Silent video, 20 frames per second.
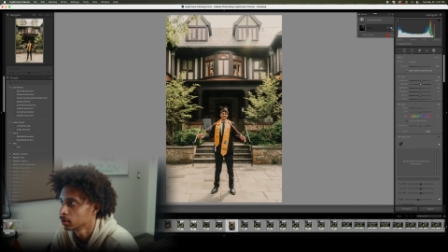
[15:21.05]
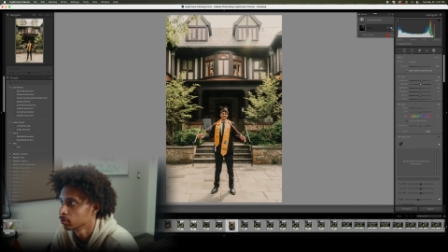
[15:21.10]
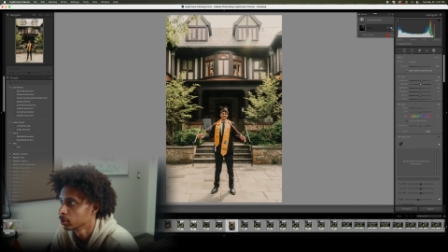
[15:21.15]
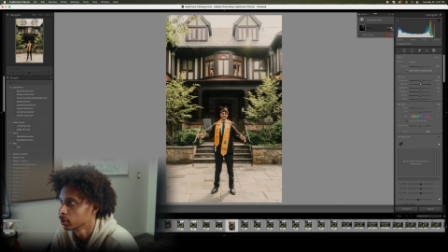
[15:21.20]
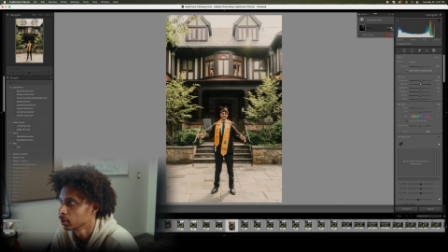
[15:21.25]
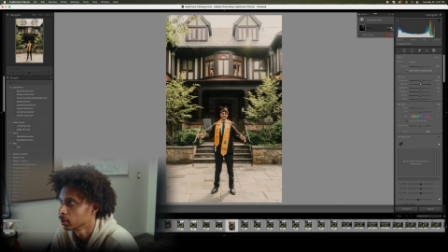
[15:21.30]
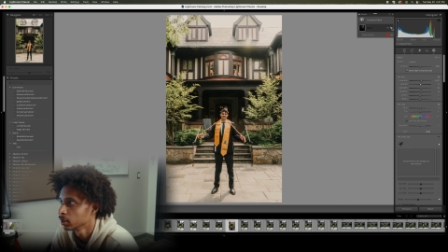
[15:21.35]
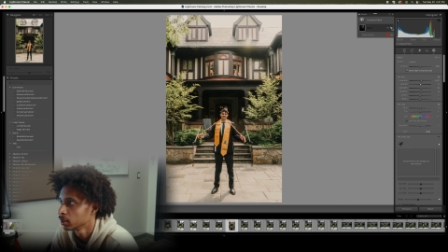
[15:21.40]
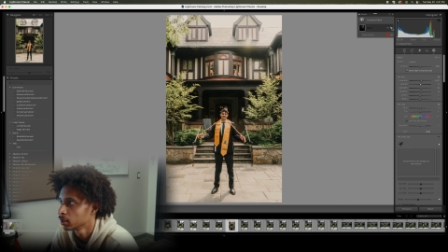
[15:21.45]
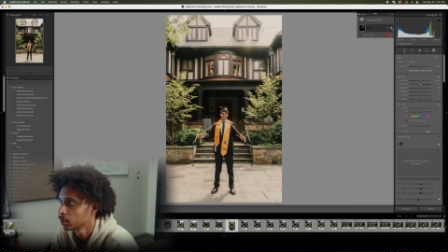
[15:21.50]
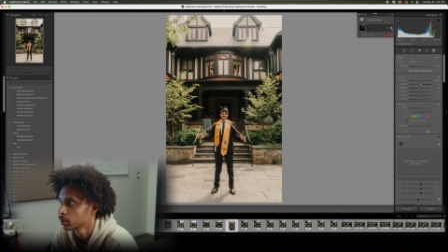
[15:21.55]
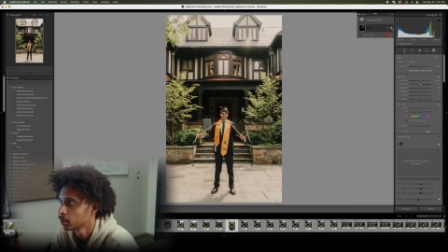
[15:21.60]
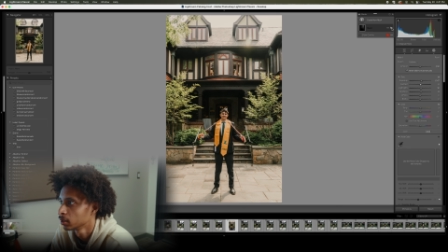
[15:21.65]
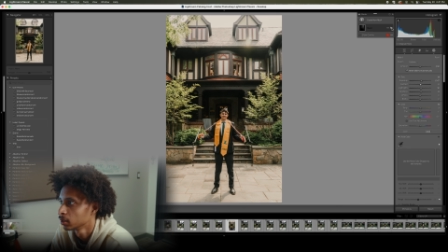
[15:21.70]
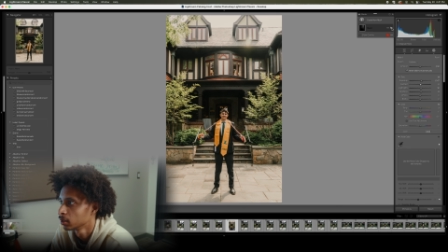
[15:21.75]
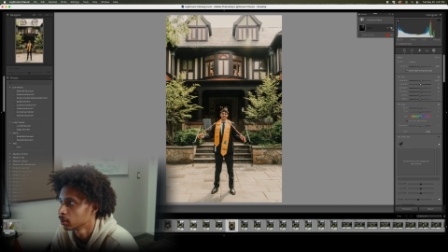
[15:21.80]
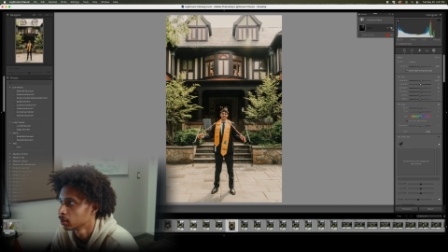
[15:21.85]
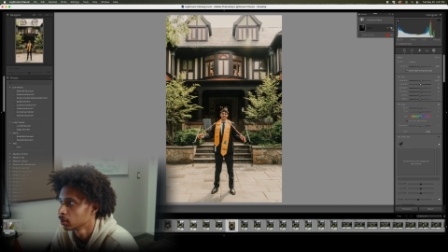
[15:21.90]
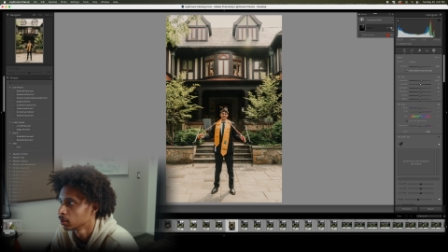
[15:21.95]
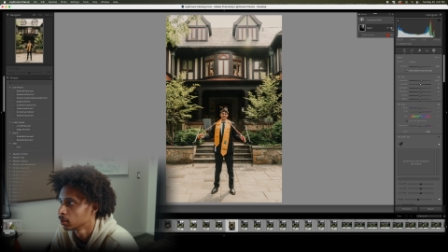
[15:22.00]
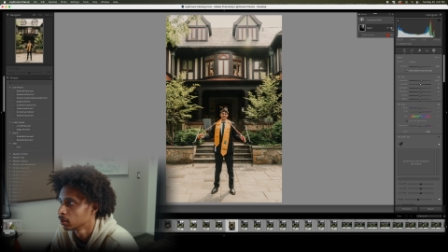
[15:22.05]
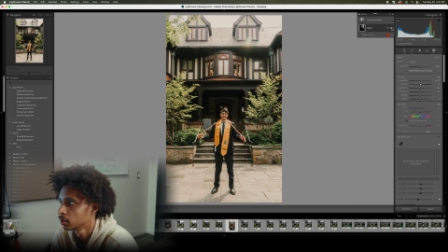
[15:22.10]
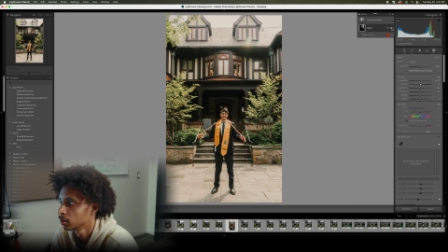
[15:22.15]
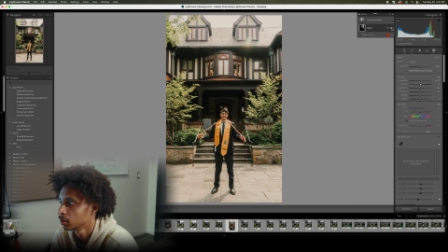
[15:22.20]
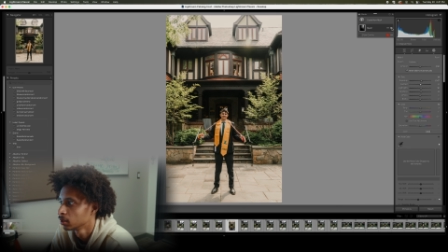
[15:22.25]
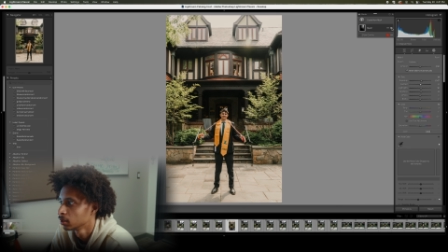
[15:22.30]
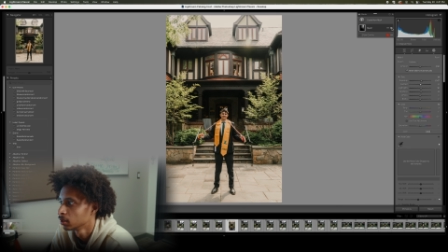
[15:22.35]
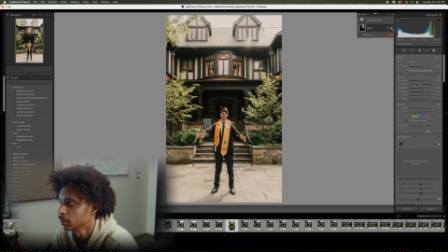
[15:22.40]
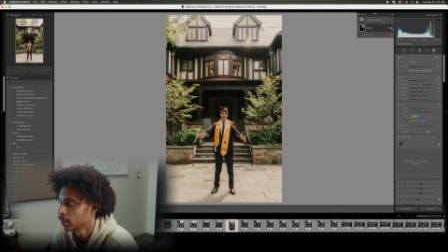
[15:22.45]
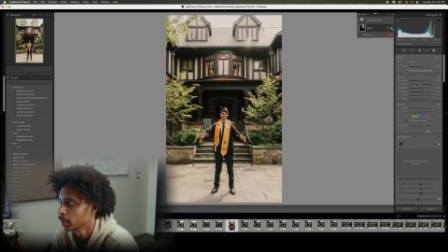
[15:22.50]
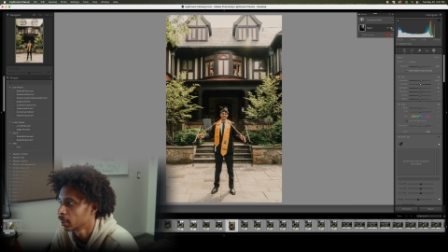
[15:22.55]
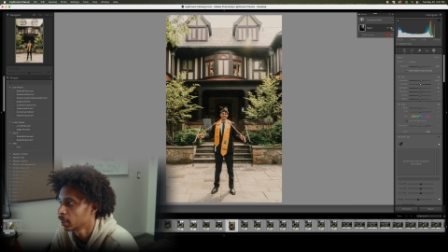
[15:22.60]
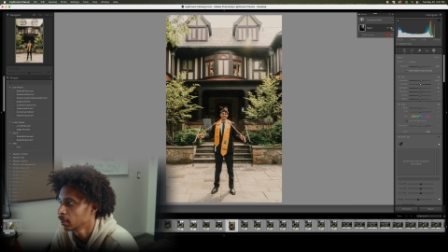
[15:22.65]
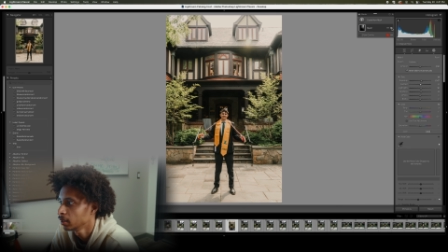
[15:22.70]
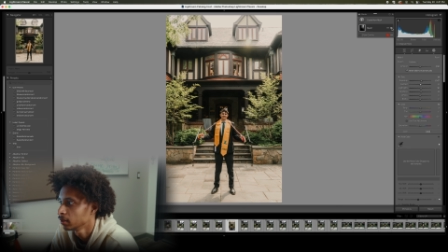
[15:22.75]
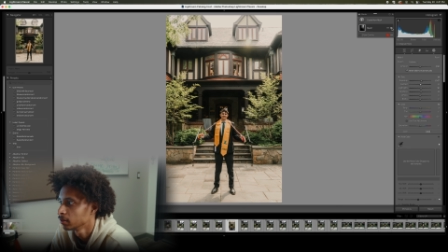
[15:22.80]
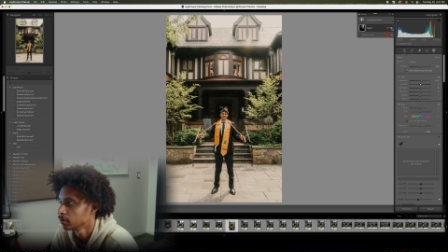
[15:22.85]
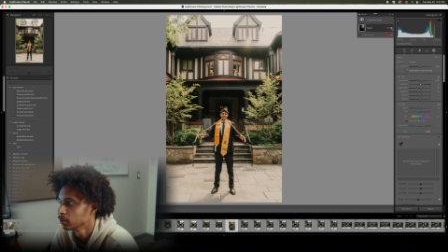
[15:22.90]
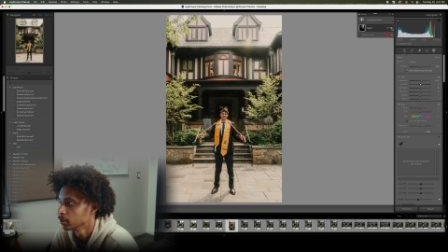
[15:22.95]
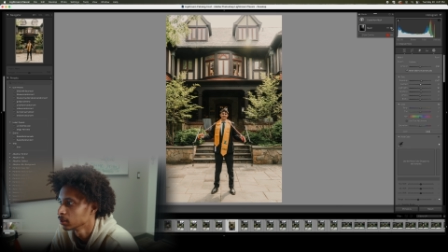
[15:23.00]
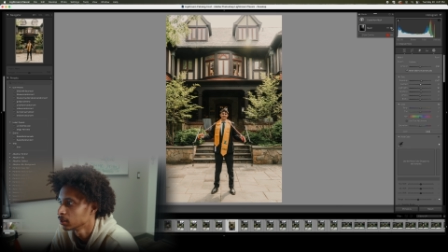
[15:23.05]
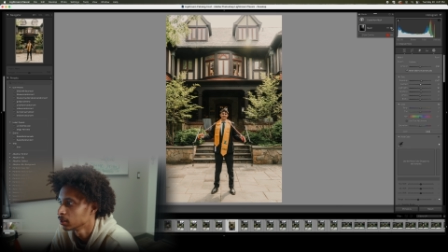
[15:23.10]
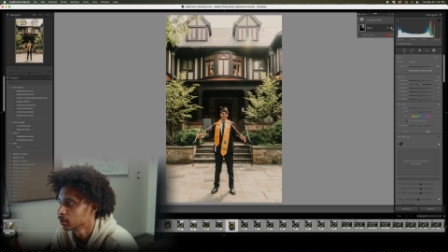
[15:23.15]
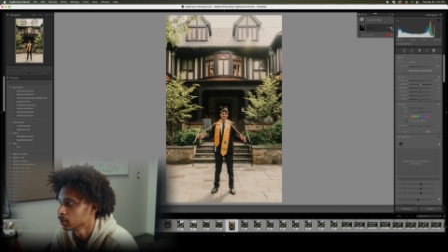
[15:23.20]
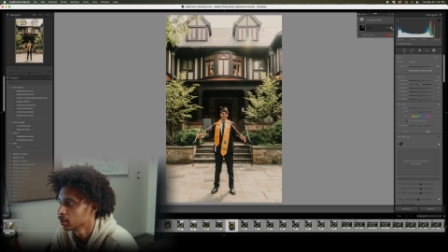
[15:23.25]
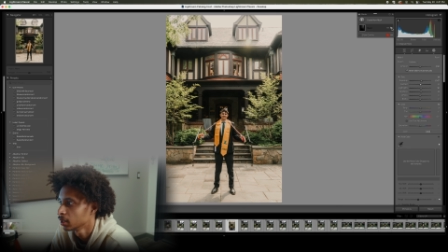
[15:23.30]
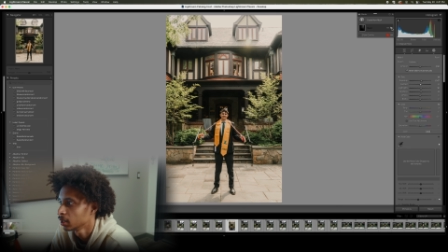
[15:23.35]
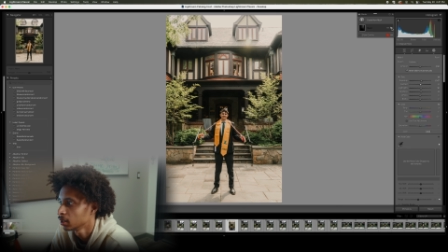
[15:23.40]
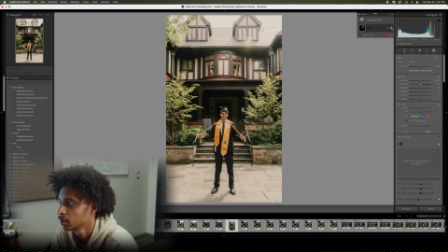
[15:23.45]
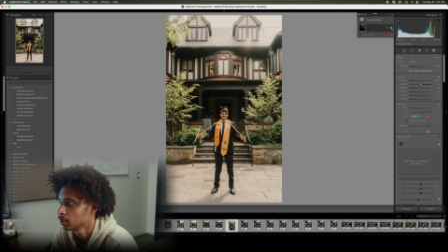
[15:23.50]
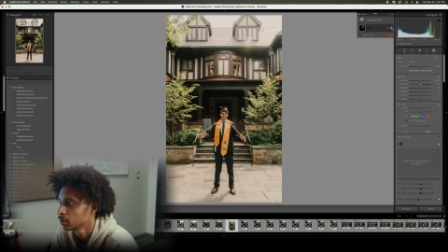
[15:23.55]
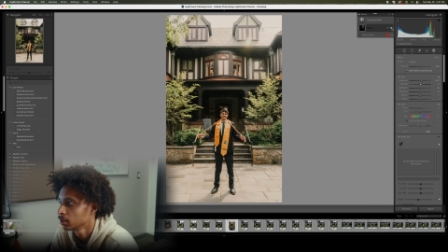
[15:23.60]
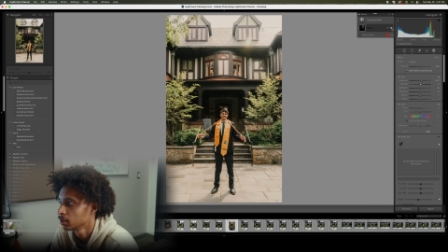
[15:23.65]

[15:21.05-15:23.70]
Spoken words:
But like that versus that.